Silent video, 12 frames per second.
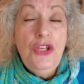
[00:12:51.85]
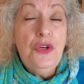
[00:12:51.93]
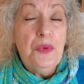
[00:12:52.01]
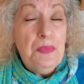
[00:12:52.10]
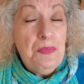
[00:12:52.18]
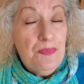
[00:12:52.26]

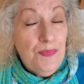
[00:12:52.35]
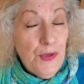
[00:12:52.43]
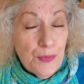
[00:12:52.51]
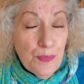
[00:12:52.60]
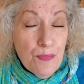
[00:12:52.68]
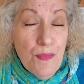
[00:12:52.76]
you're
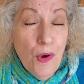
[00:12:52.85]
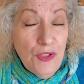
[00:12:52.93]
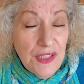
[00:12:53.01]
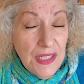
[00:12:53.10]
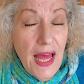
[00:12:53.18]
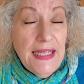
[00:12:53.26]

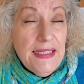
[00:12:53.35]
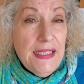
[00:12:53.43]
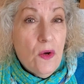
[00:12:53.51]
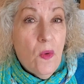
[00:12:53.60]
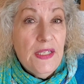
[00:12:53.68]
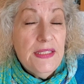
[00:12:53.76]
most likely
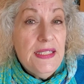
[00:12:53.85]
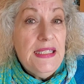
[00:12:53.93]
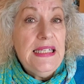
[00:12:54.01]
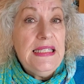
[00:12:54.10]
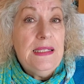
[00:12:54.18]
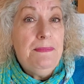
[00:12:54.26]
going to
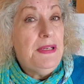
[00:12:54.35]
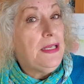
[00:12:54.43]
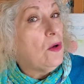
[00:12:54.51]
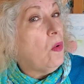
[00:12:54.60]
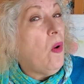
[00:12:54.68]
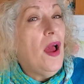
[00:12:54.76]
need to
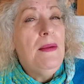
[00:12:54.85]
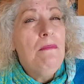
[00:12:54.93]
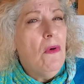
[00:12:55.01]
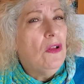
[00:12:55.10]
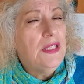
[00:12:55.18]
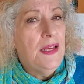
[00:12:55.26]
be quite
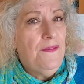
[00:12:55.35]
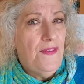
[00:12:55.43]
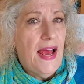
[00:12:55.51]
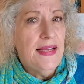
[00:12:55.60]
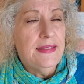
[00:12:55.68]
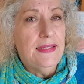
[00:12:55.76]

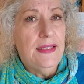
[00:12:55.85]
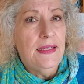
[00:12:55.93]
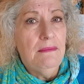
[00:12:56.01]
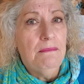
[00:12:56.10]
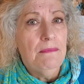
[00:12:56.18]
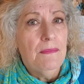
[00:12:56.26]

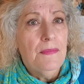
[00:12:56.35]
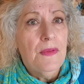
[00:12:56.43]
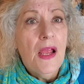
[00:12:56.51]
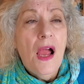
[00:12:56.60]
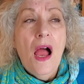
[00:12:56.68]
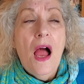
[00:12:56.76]
multifaceted.
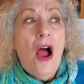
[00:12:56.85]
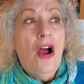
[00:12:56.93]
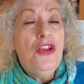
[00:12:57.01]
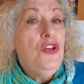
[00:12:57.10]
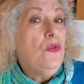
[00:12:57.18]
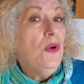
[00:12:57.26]

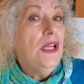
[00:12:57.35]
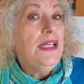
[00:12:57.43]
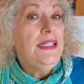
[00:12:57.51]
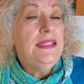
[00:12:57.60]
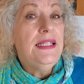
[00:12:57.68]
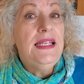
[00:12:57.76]
Are you
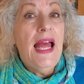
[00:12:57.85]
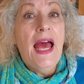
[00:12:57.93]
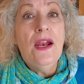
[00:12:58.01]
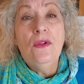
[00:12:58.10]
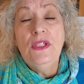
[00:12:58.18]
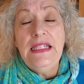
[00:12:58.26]
willing to
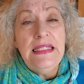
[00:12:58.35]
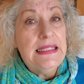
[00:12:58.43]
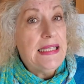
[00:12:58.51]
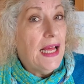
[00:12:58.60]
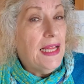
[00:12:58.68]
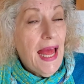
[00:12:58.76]
not only
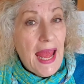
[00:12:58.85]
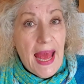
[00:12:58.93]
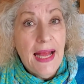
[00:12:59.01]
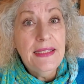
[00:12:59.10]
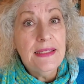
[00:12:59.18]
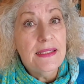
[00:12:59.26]
sell
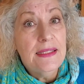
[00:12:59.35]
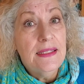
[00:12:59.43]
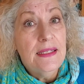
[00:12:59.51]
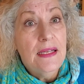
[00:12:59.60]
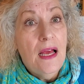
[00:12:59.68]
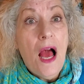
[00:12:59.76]
hats?
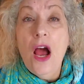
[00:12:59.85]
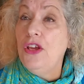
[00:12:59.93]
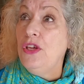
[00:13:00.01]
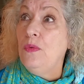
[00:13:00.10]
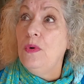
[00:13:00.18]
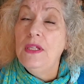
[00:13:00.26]
Are
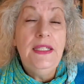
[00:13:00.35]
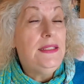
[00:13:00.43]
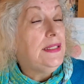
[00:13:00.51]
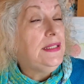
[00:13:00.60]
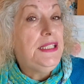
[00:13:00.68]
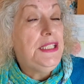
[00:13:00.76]
you willing
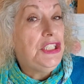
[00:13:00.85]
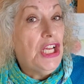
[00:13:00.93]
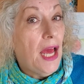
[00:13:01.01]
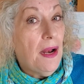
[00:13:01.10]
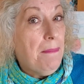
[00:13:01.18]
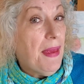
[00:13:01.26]
to teach
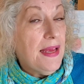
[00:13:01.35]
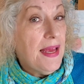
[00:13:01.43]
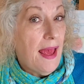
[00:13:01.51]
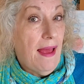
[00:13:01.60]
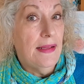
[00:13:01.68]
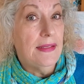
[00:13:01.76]
how to make
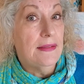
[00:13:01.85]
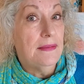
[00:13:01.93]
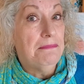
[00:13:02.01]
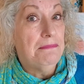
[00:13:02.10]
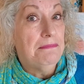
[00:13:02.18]
hats?